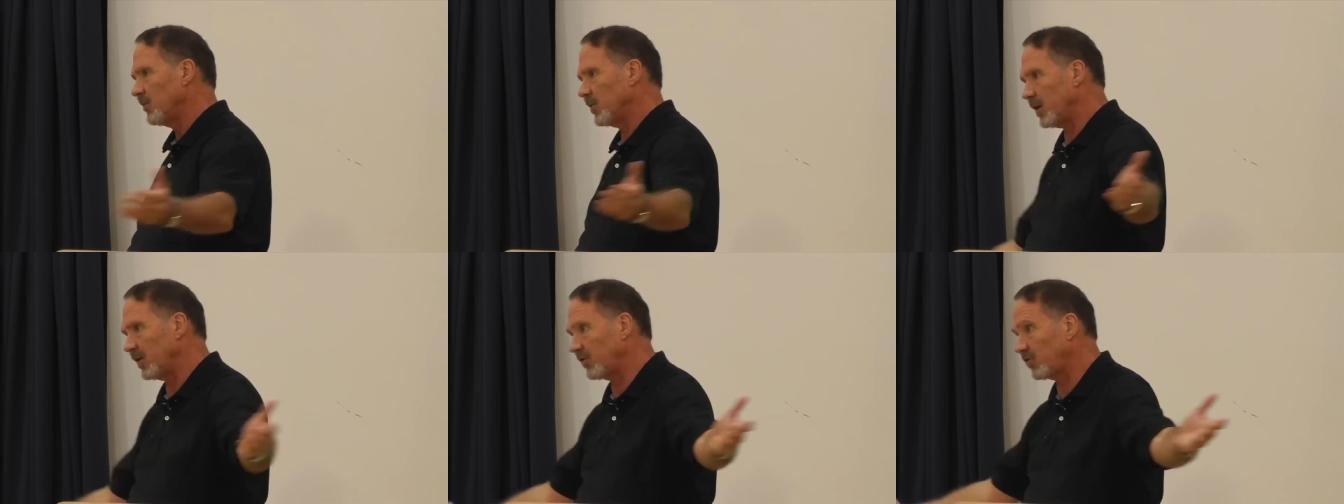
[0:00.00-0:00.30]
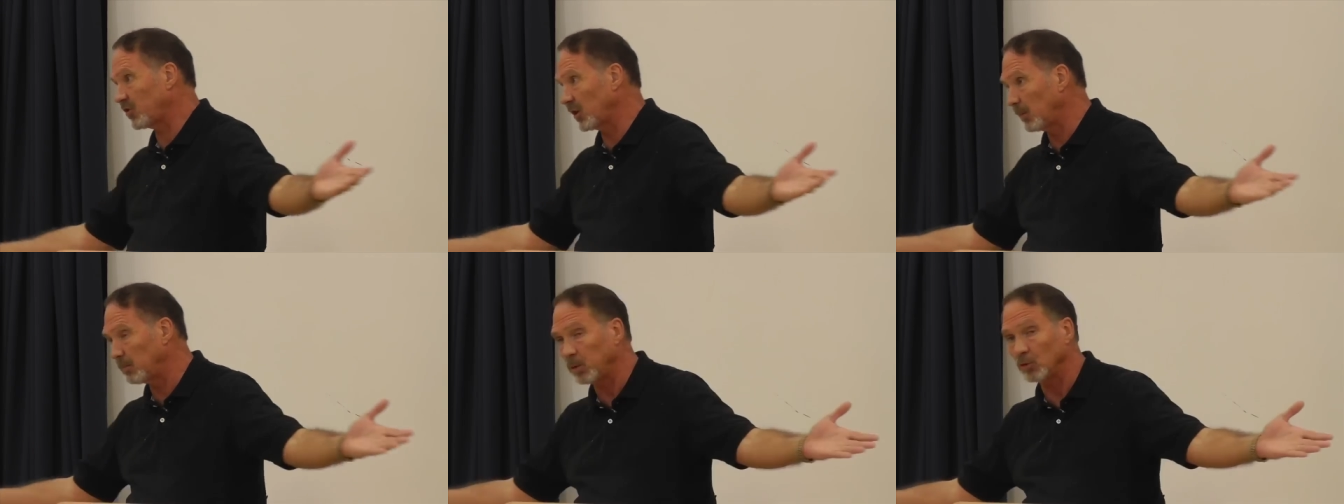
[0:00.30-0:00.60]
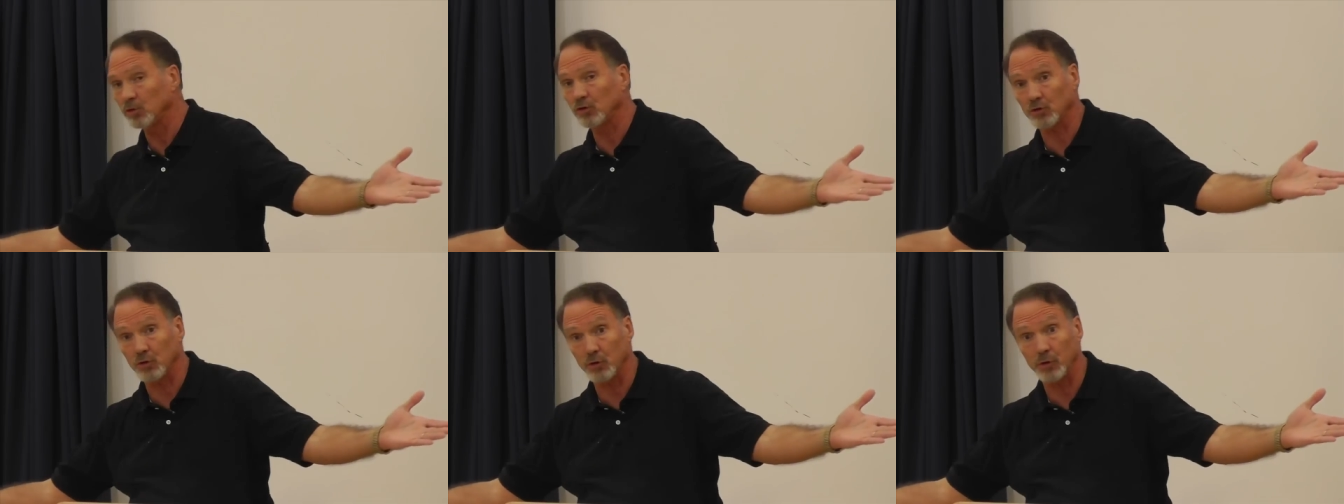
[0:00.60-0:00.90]
Very
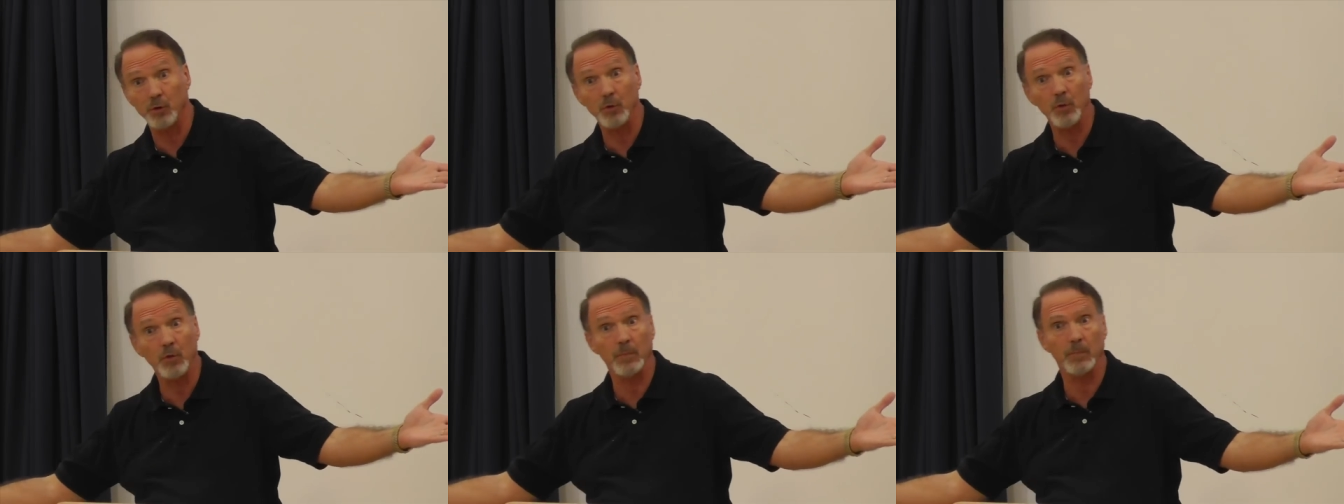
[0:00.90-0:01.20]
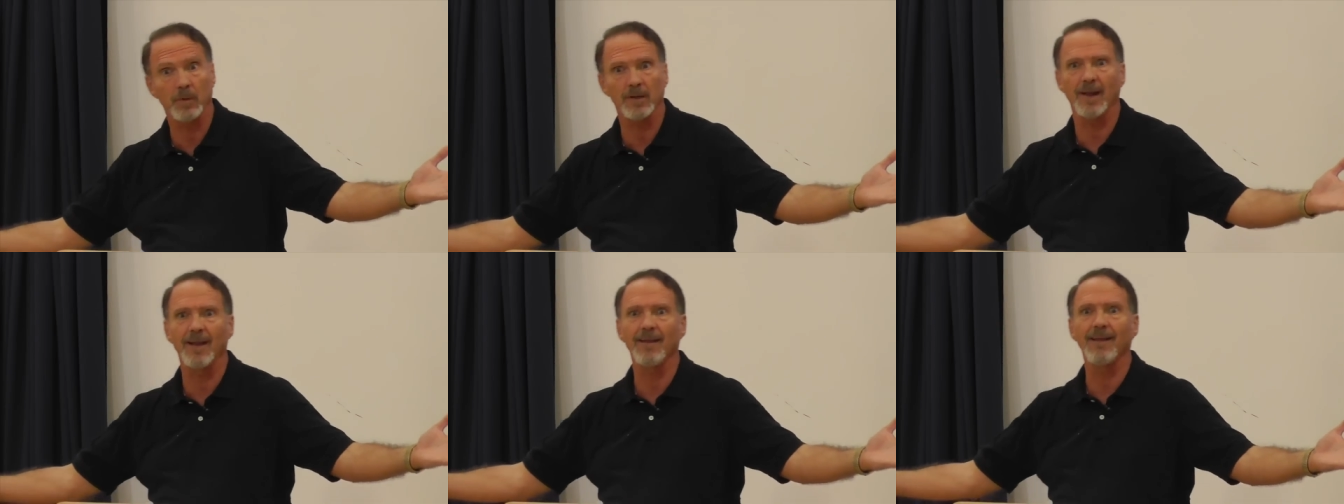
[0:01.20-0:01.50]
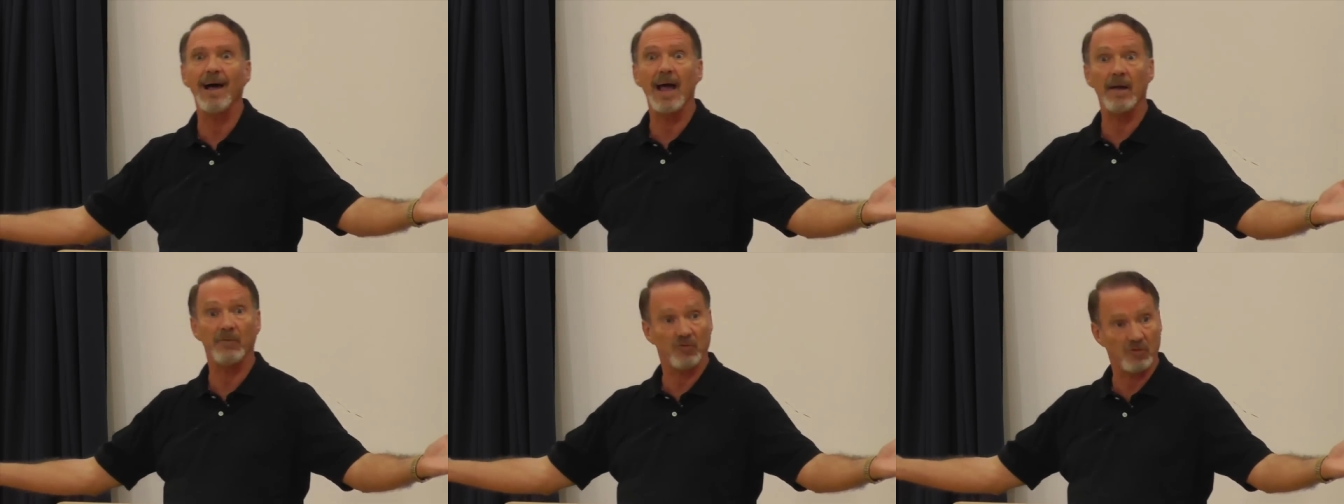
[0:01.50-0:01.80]
simple truth, but a
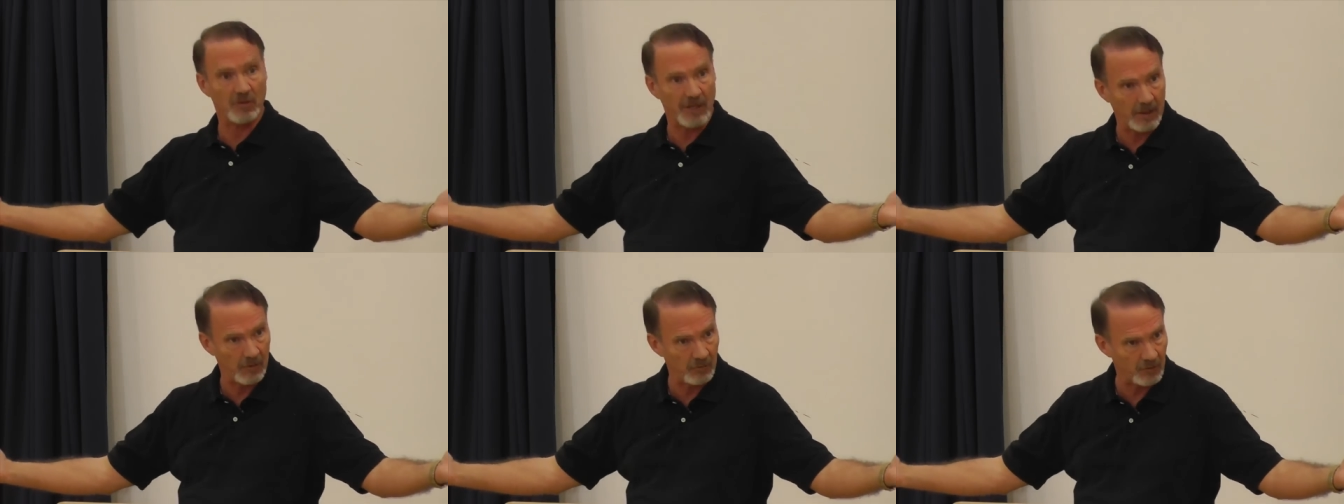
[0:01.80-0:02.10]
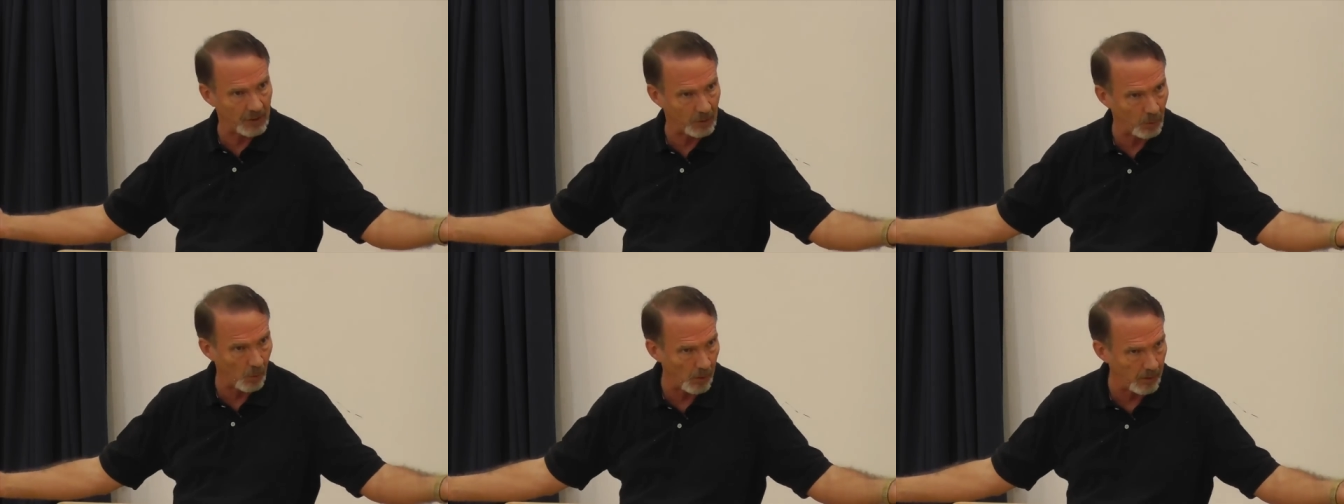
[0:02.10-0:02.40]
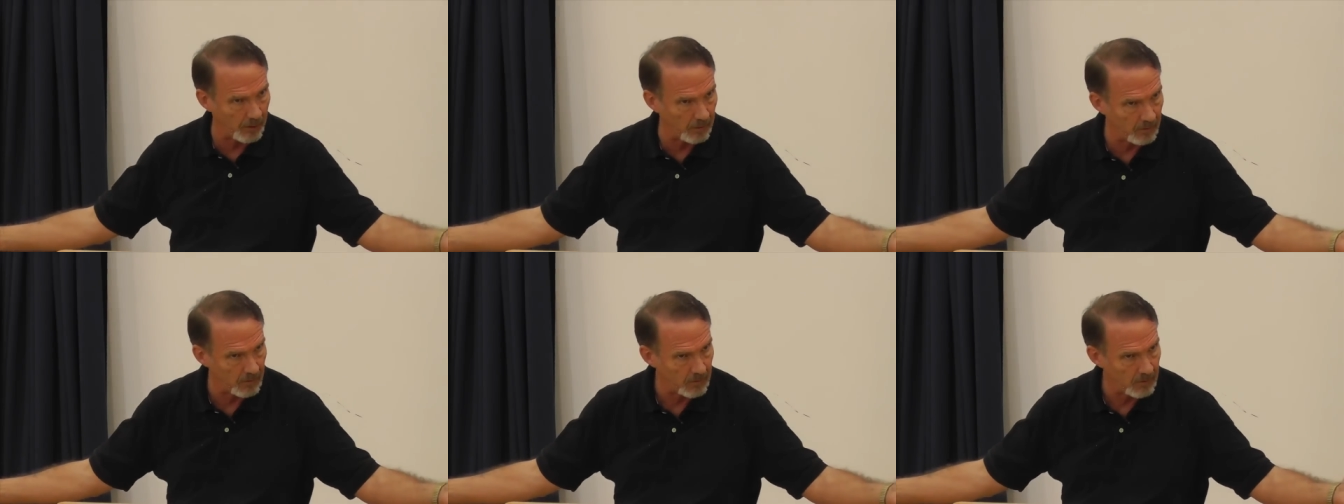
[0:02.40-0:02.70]
life-changing
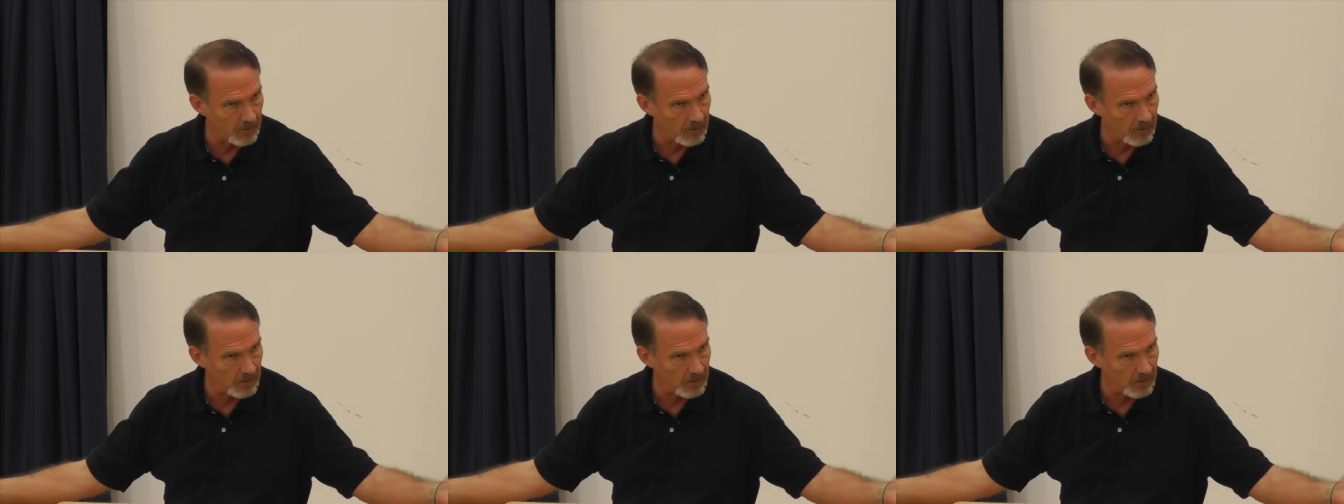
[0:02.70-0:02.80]
one.